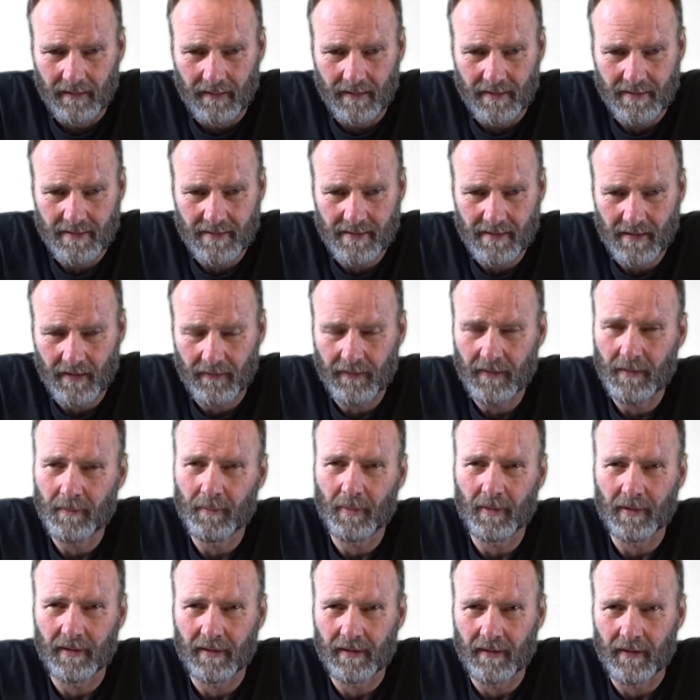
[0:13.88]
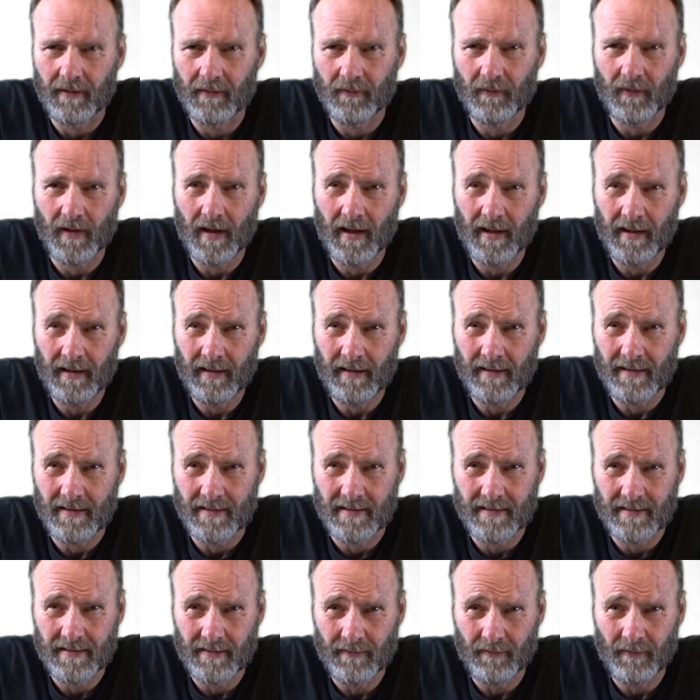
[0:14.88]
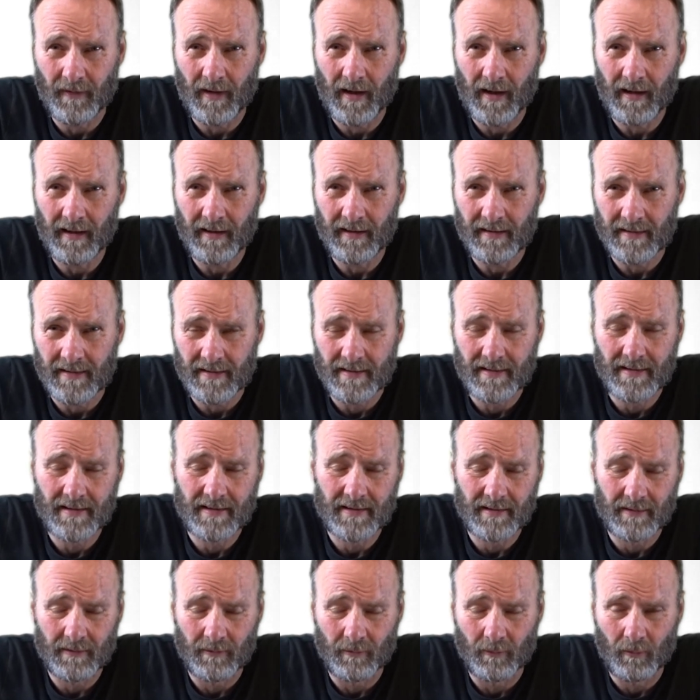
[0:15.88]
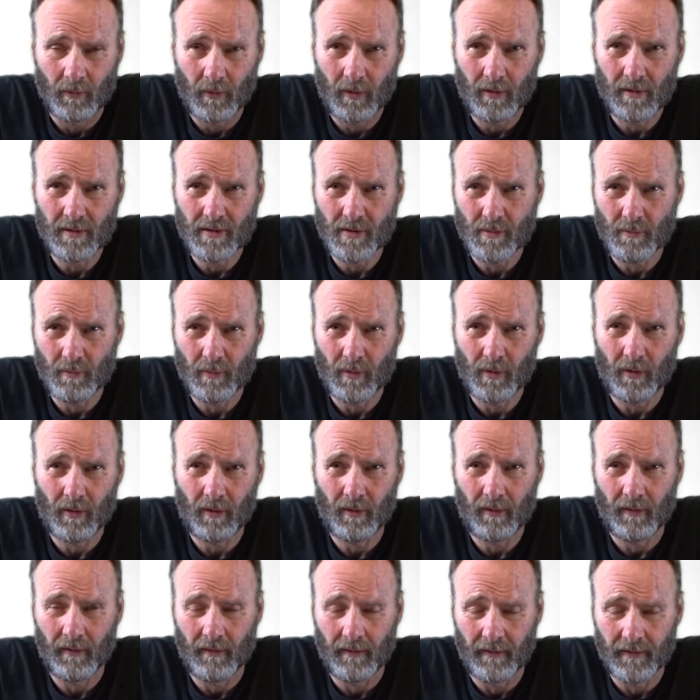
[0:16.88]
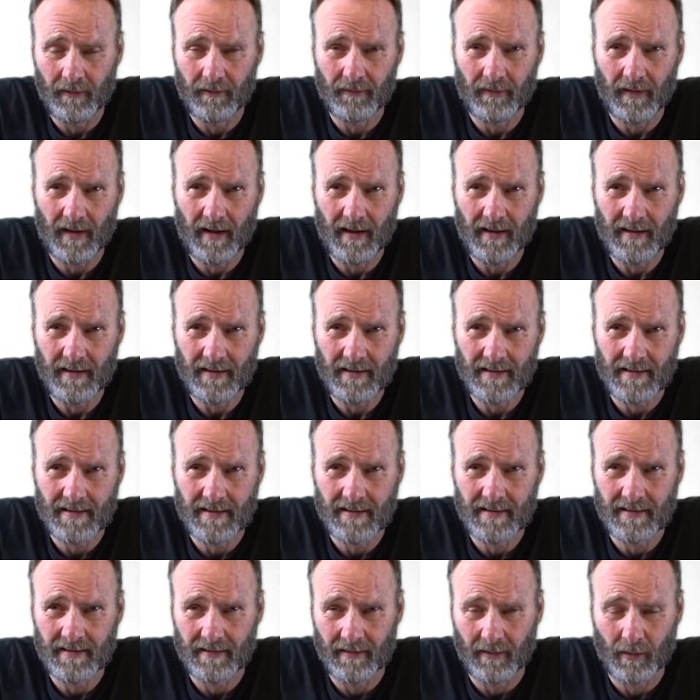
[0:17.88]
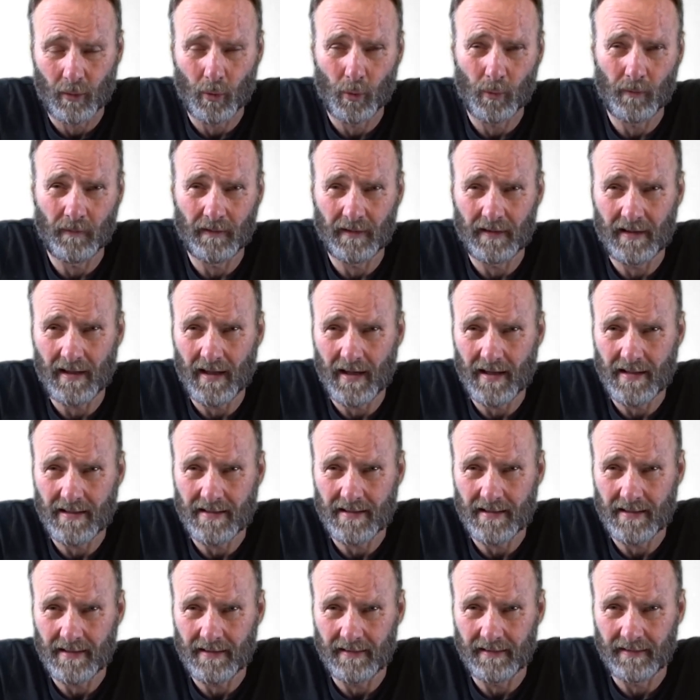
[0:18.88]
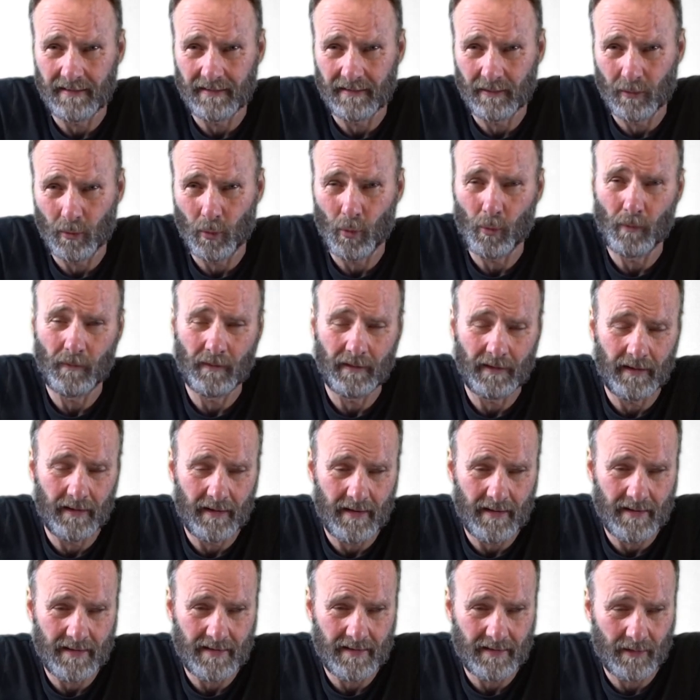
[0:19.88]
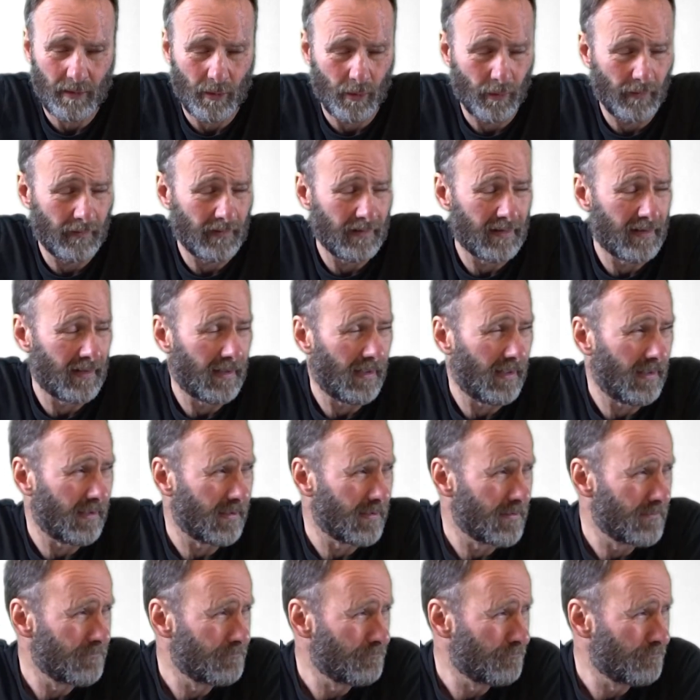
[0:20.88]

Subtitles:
it's nothing but the virus, wall to wall, the virus, COVID-19, COVID this, COVID that.